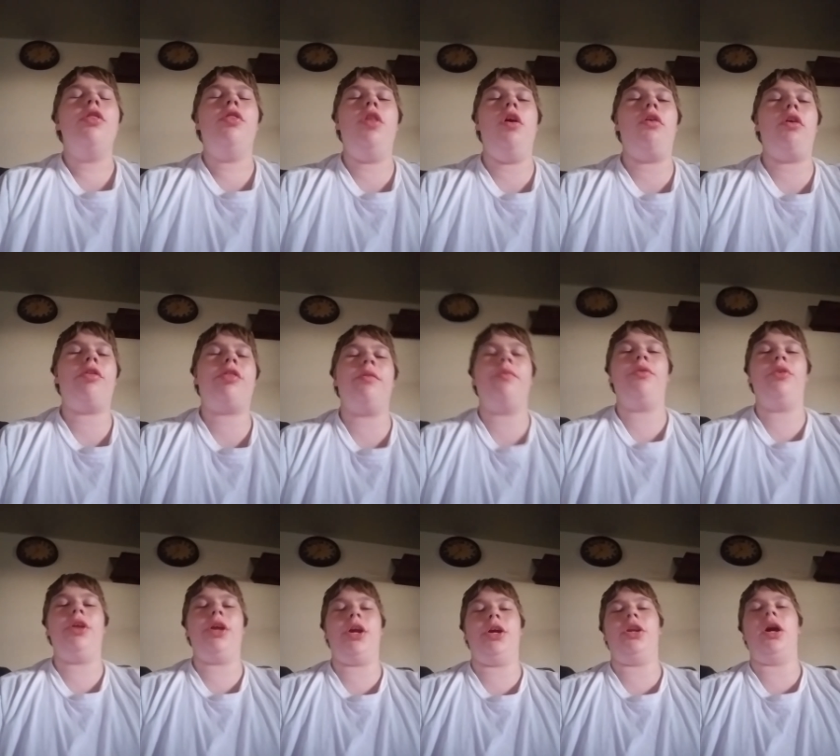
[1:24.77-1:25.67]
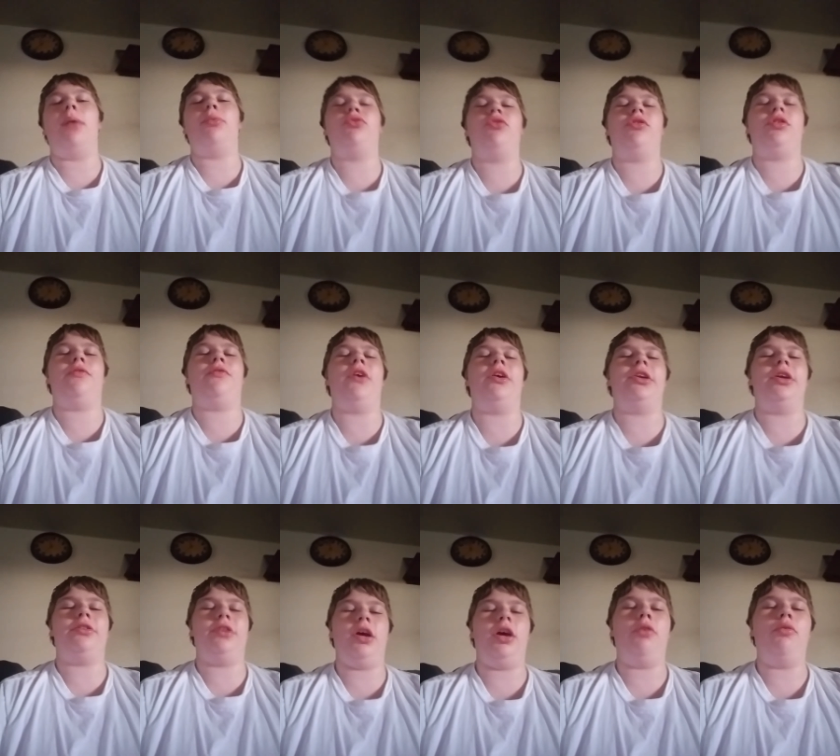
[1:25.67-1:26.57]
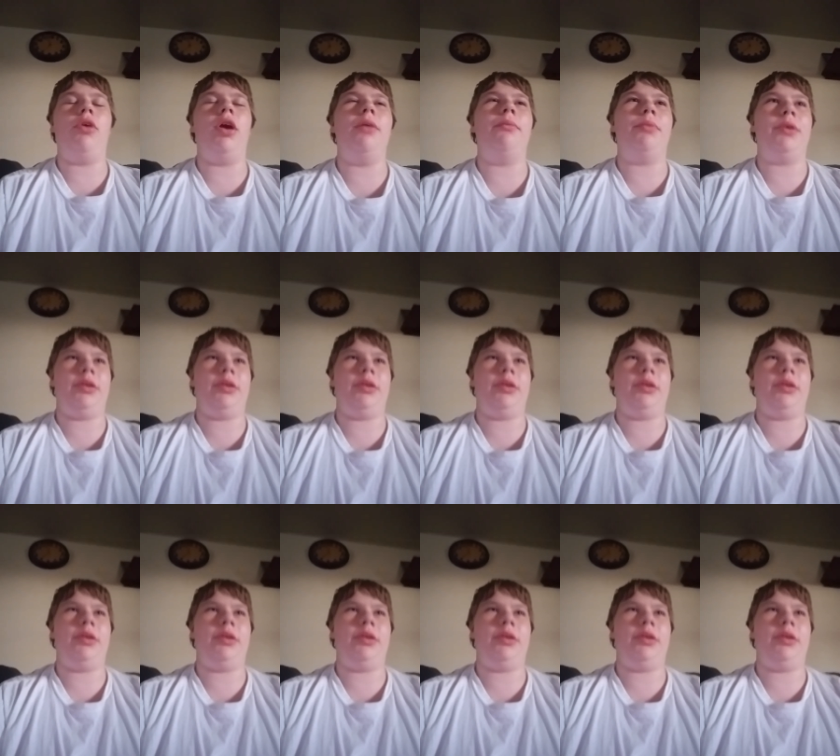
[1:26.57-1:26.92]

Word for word: There were some really good options. I found a Dell one,